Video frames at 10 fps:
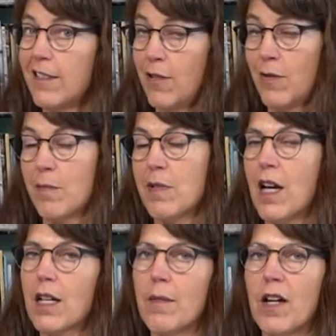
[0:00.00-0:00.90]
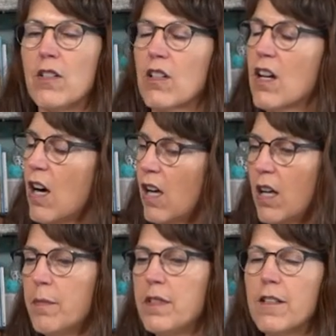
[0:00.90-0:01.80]
You know what I'm talking about. You're
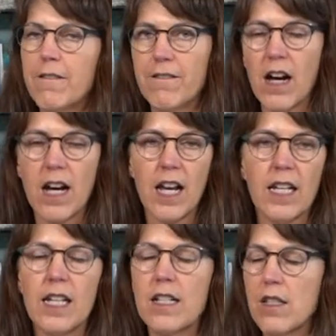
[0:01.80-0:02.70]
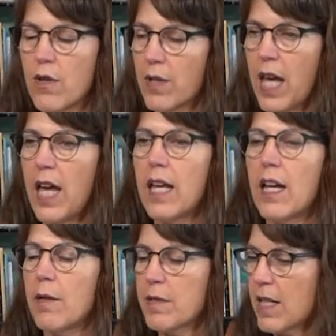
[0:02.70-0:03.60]
calm. You're fine. It's okay. It
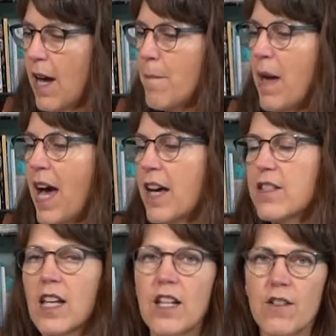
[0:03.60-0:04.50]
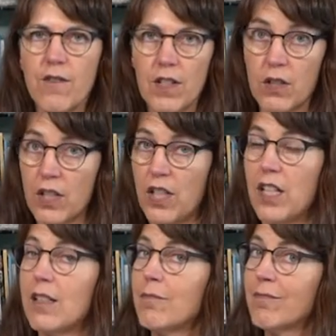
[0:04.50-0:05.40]
helps time pass, and you feel
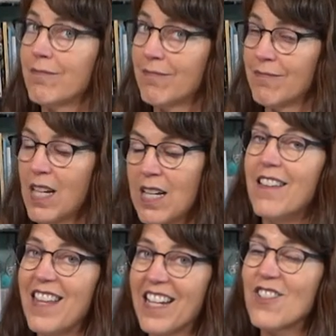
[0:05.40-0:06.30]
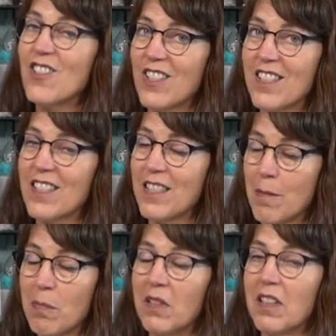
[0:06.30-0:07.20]
good. That's just a
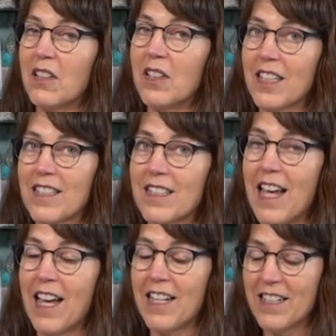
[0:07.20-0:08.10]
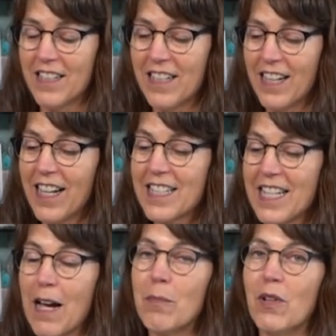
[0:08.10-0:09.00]
simple little
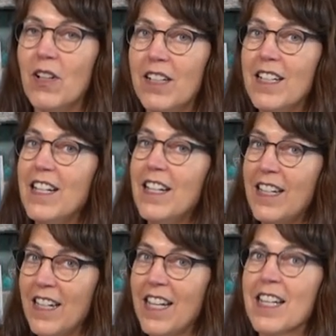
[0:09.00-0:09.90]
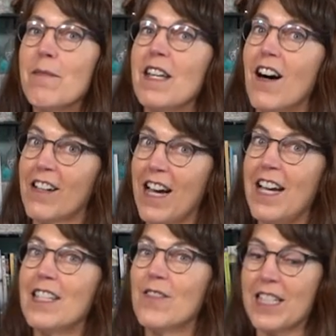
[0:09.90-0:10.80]
example. It can be all
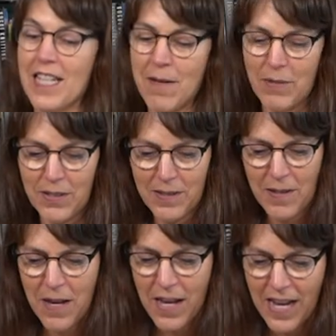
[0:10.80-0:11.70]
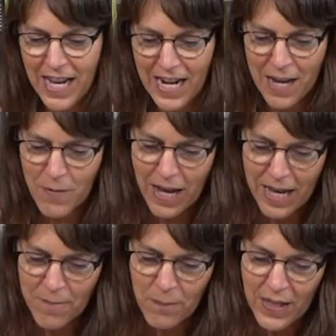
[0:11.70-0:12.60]
kinds of examples.
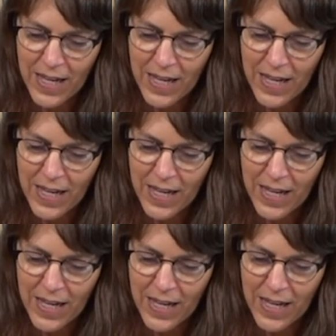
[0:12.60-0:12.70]
Anyway.